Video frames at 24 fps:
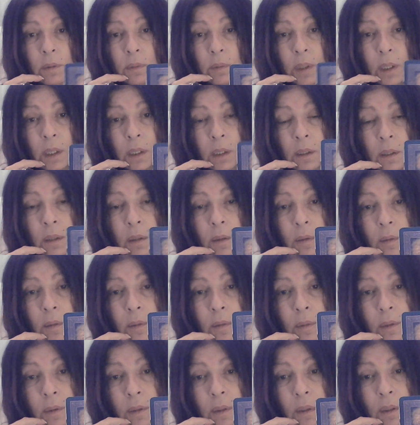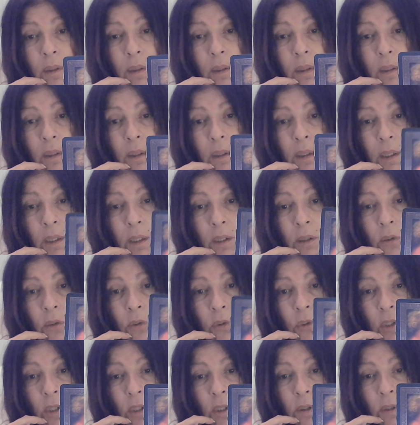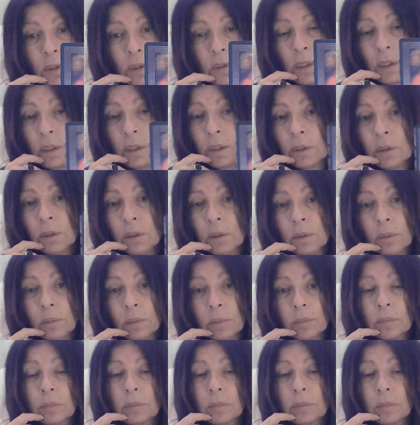right? Here, she looks a little,